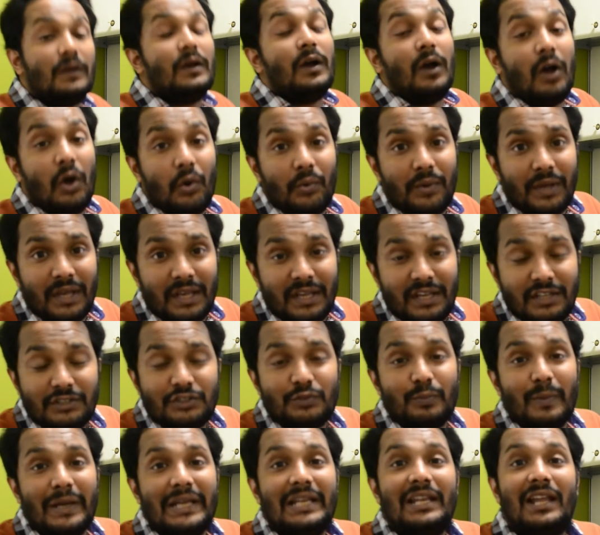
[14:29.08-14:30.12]
Okay,
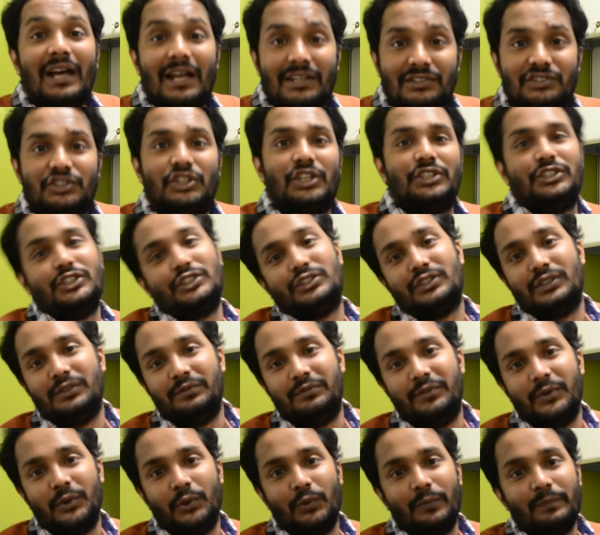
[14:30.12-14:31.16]
here's my last suggestion
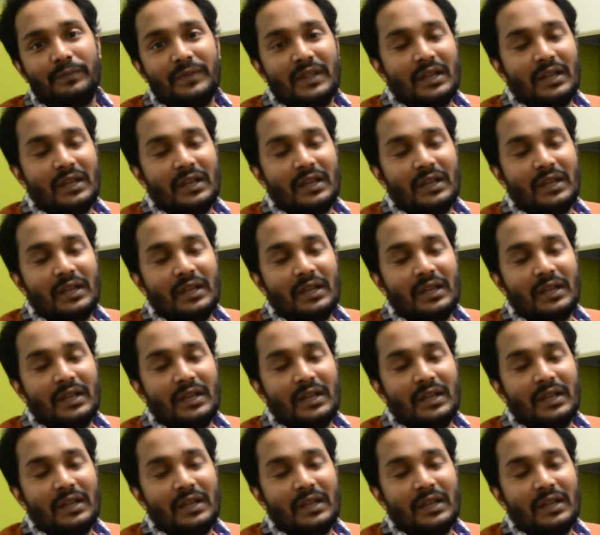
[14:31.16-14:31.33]
for you.